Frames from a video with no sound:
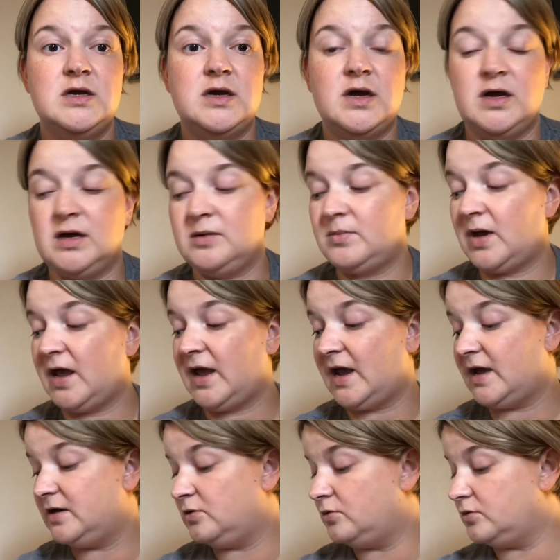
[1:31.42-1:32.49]
I
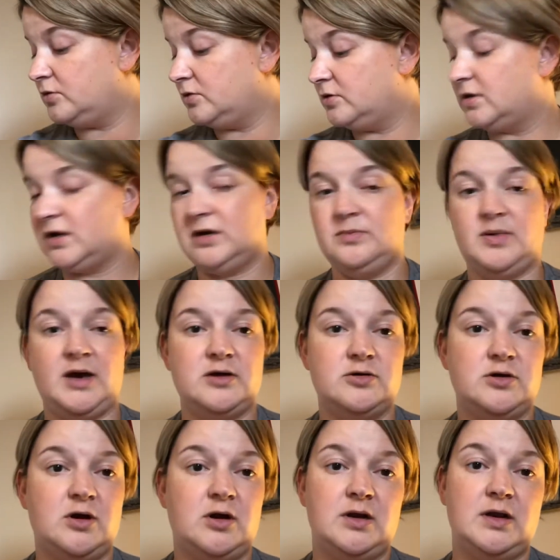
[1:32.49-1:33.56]
had ordered a
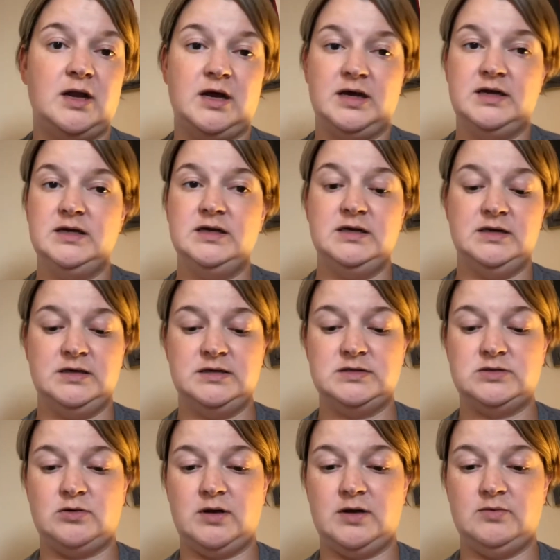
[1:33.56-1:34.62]
pattern online,
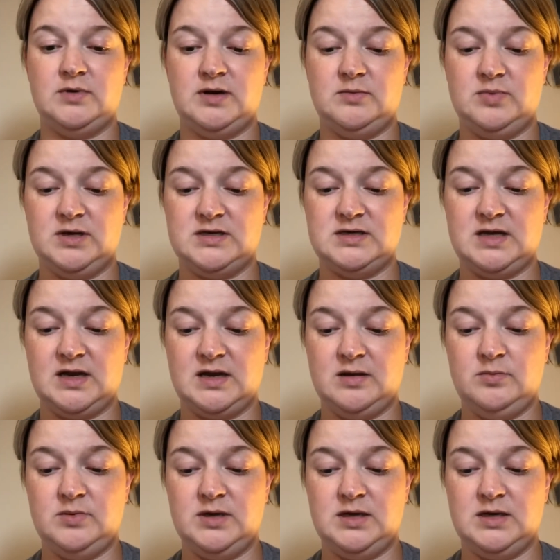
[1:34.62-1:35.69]
so I went and picked that
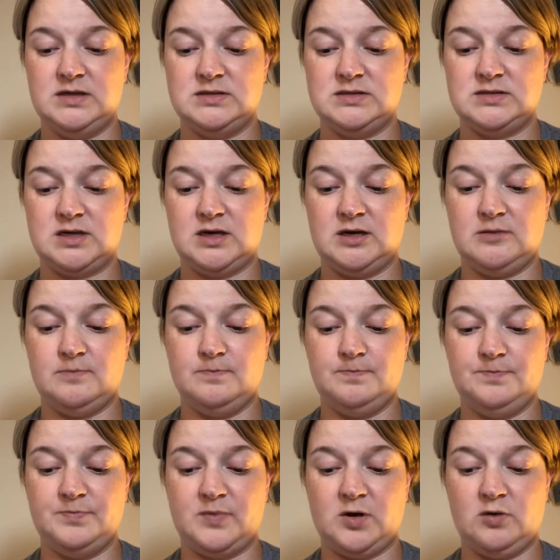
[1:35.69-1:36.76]
up. It's
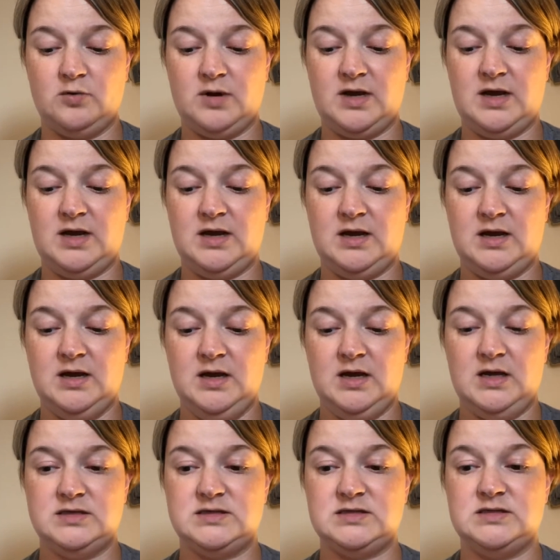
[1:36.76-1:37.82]
Hooray,
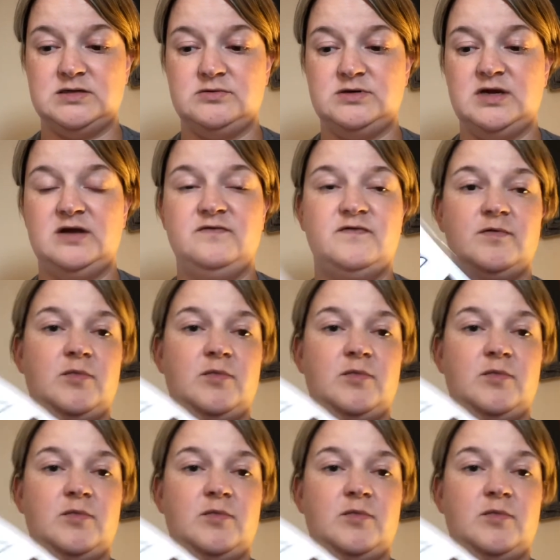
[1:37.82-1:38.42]
It's a Snow Day from